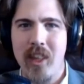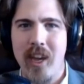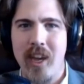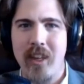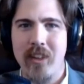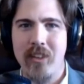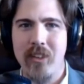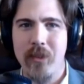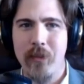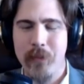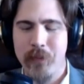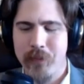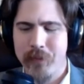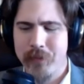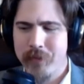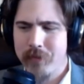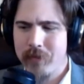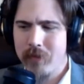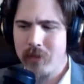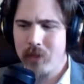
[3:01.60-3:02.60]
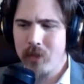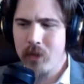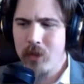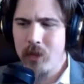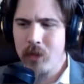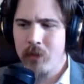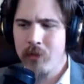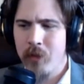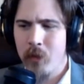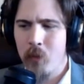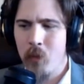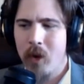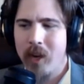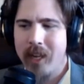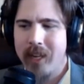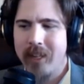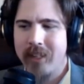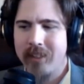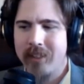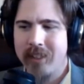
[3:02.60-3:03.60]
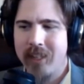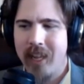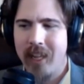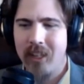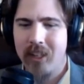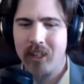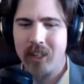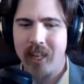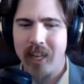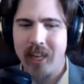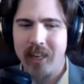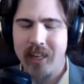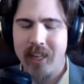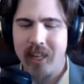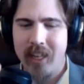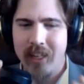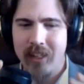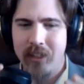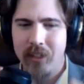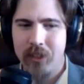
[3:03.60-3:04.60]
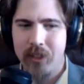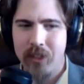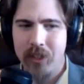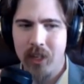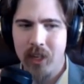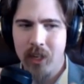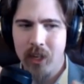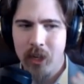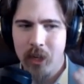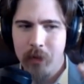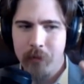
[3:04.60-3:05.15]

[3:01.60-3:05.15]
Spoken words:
that, from what I can tell, it is